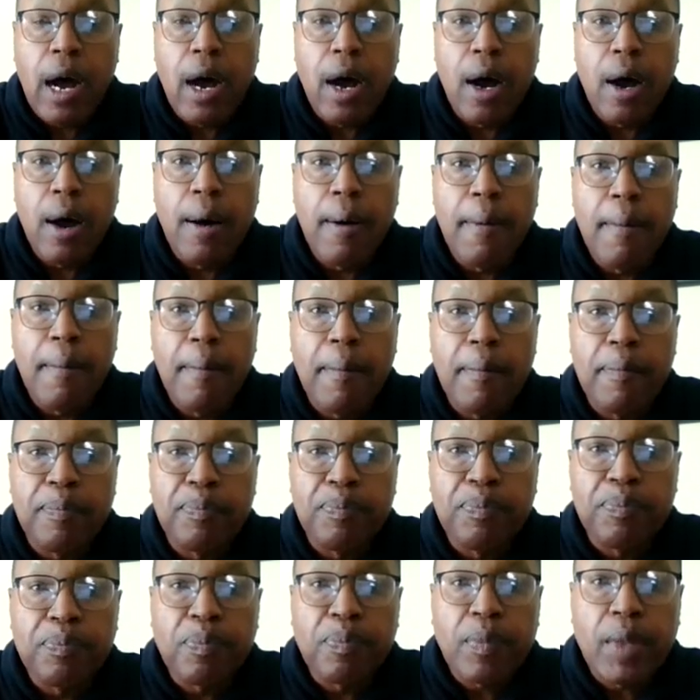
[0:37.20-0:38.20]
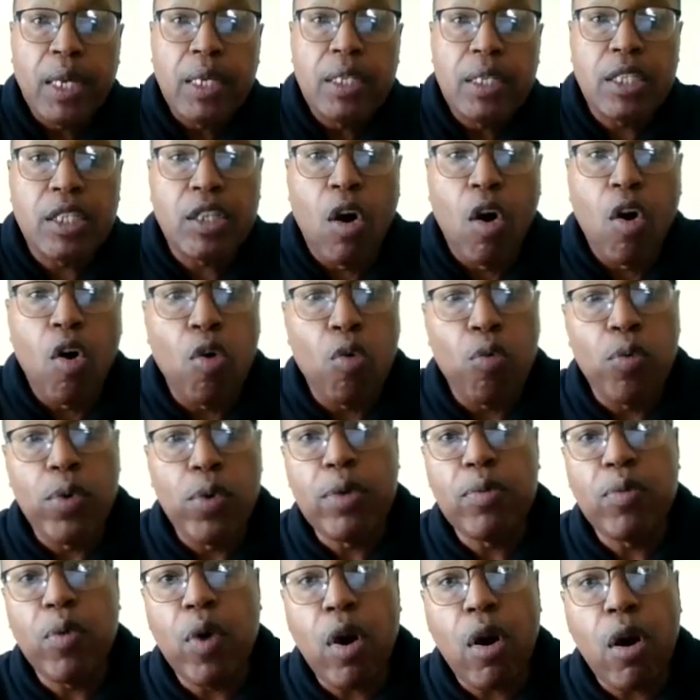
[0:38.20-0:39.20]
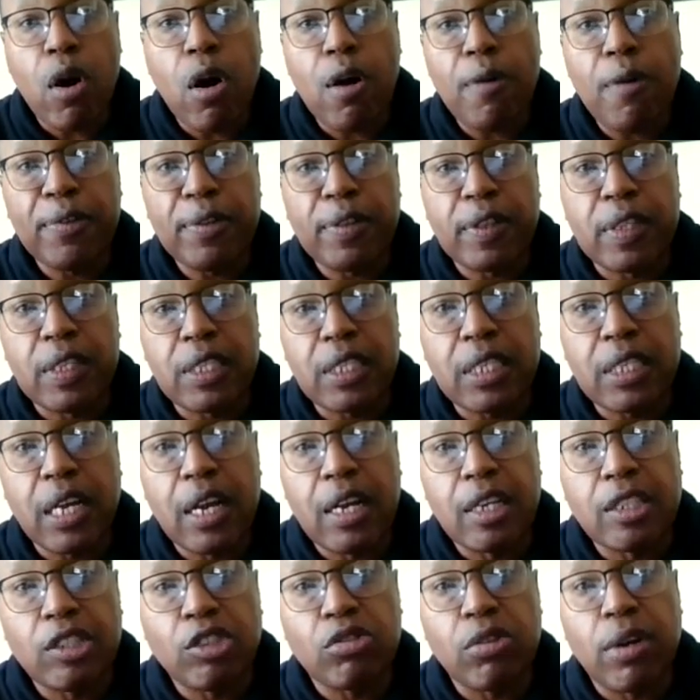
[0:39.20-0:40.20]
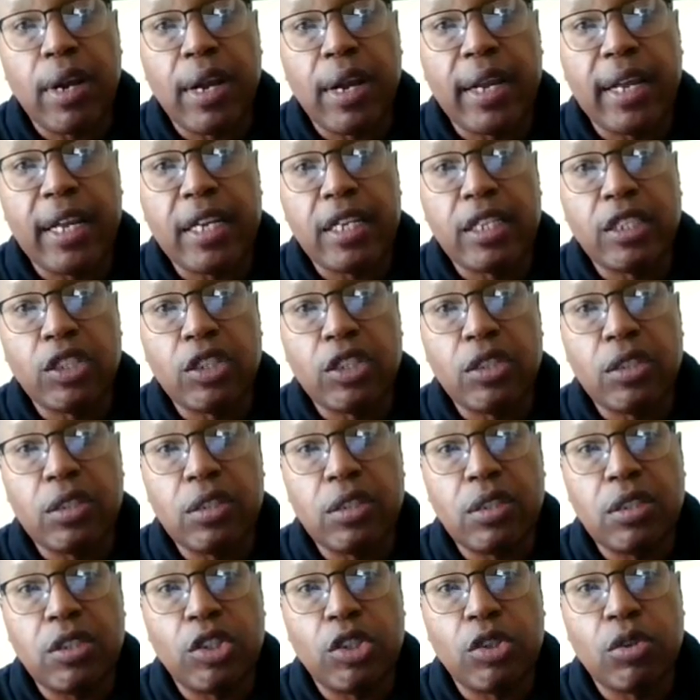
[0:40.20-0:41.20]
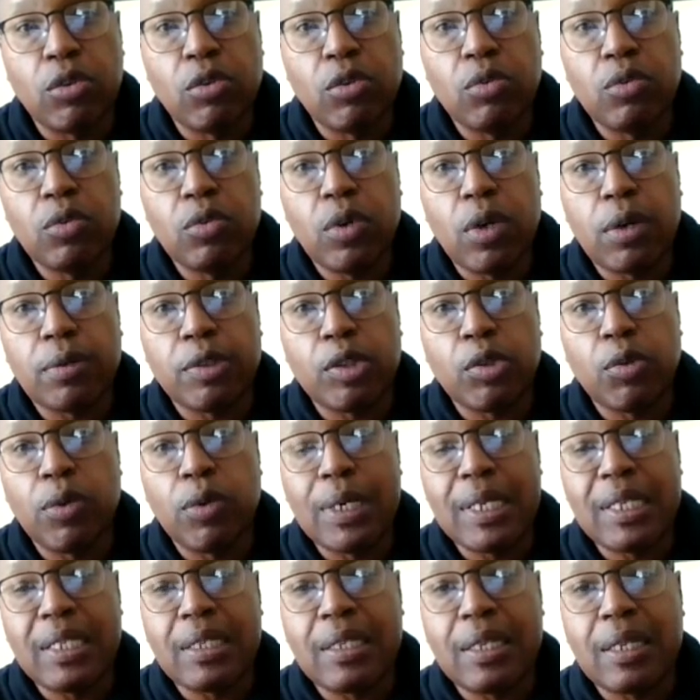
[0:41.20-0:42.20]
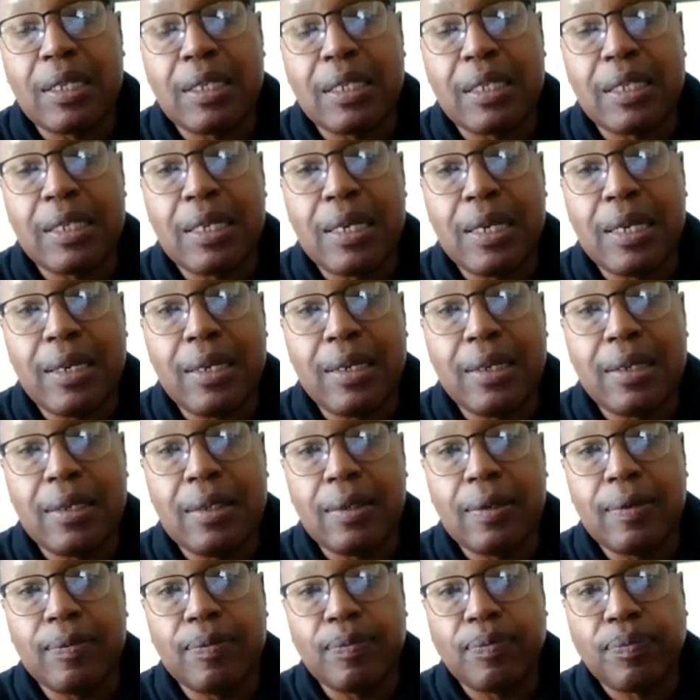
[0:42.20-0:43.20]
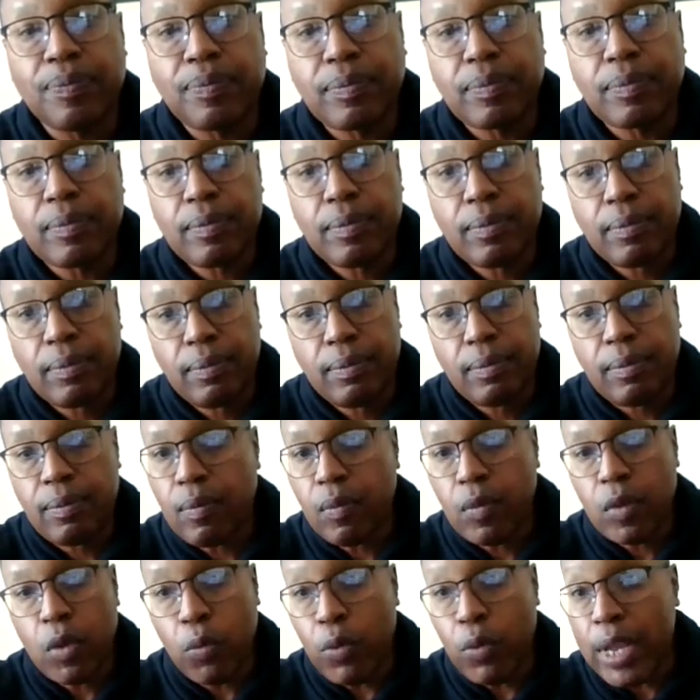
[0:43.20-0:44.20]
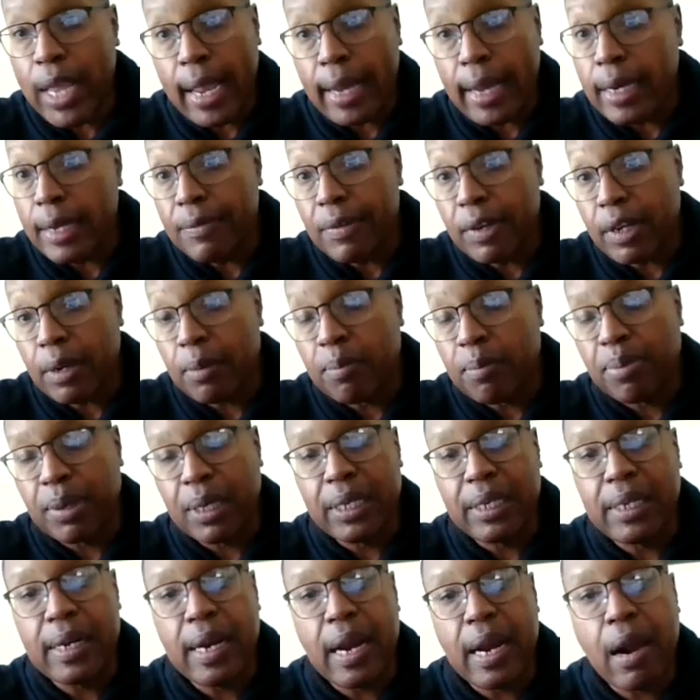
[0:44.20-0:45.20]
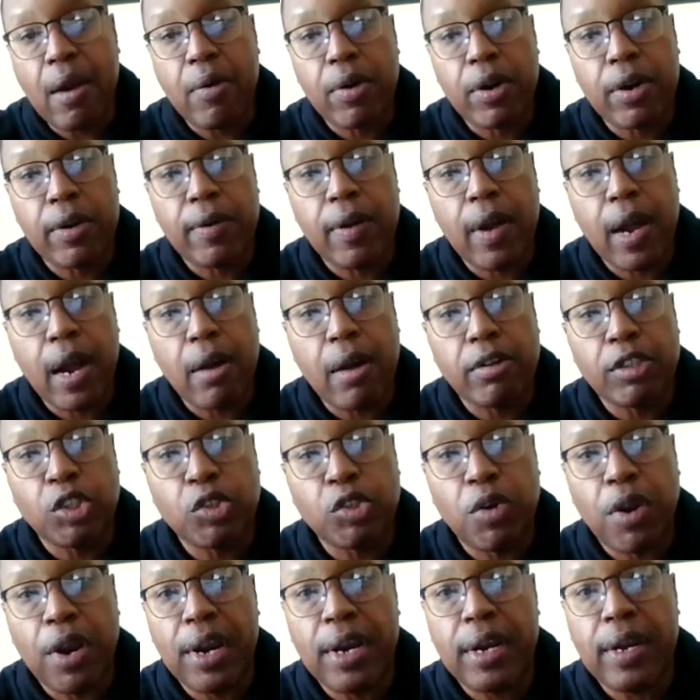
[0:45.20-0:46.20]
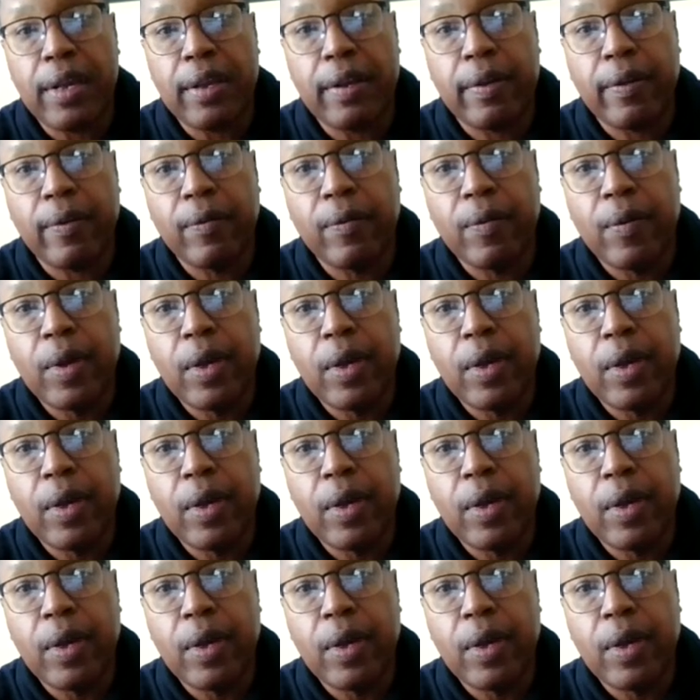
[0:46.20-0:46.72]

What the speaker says: Um, so we were offered this contract in June of 2016. We hadn't even completed our training,